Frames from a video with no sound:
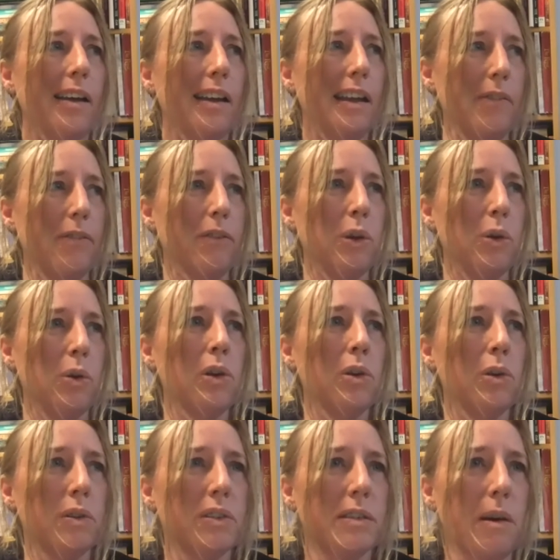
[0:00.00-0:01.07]
if you
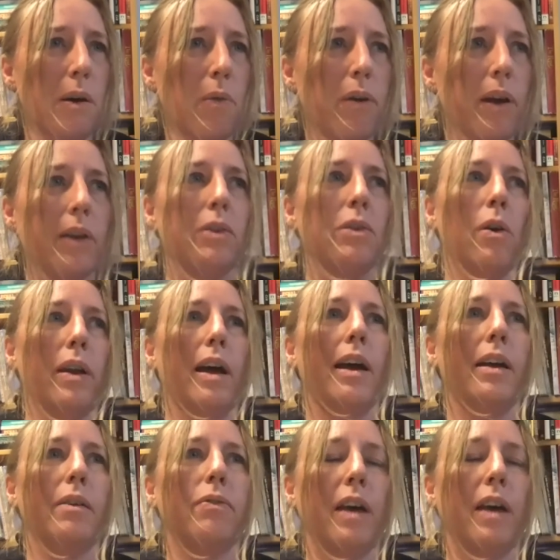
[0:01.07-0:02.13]
yourself had not
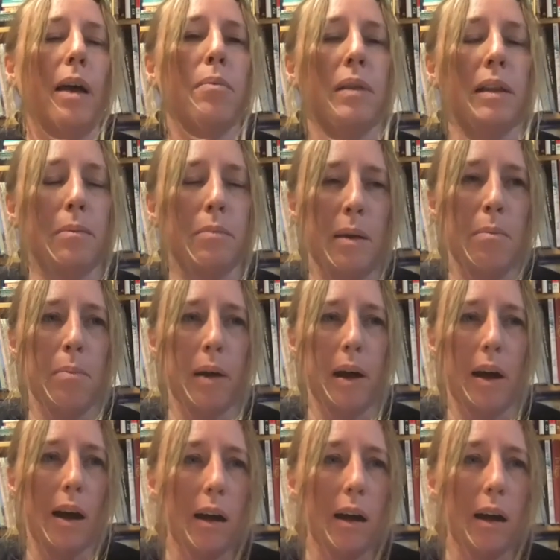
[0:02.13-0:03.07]
had a family member